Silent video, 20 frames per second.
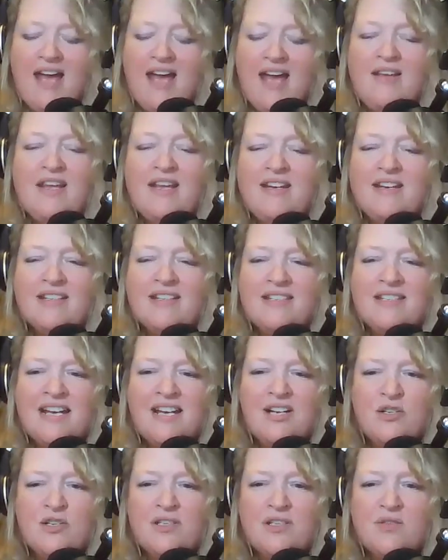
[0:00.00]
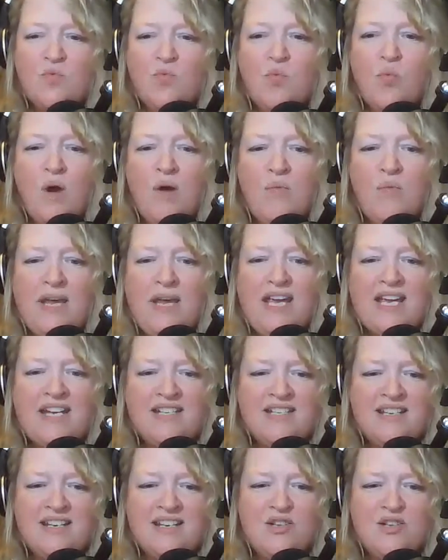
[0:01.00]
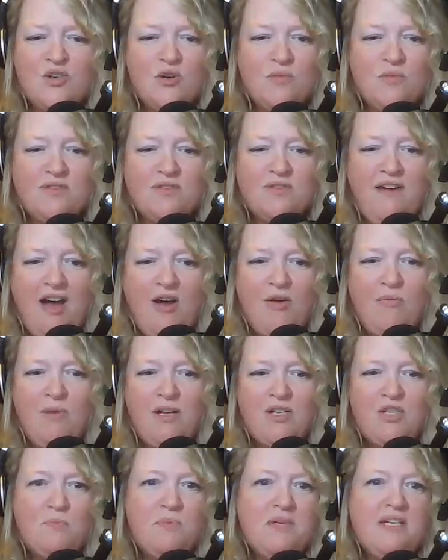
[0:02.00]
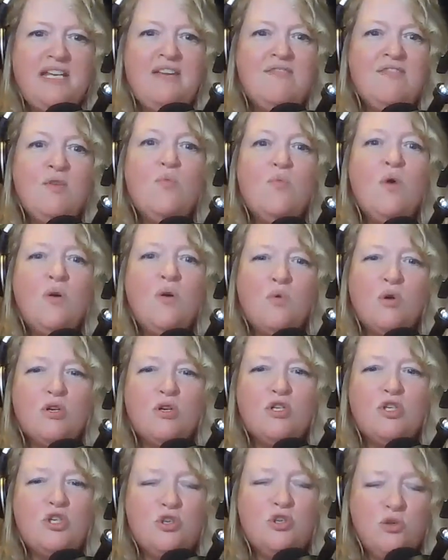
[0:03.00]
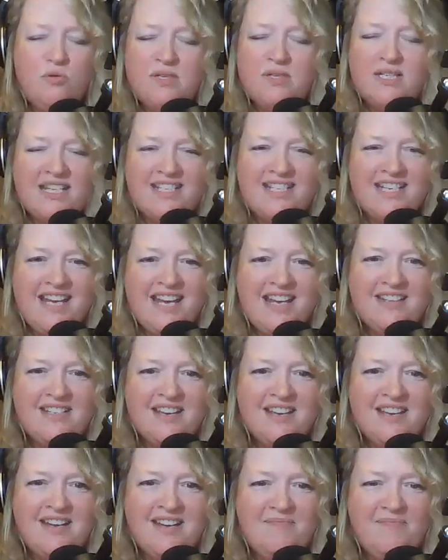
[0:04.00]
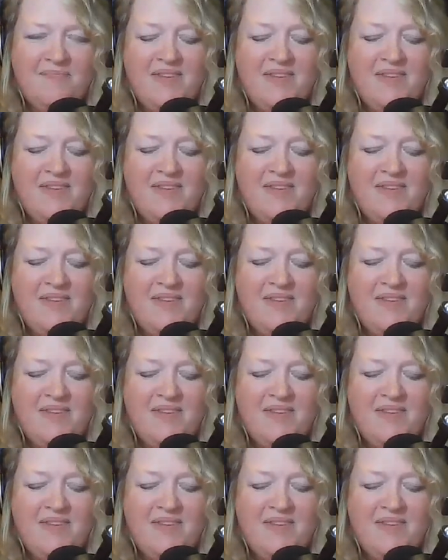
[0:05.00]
And it's not just what we get done in terms of how much, but even what we're choosing to get done.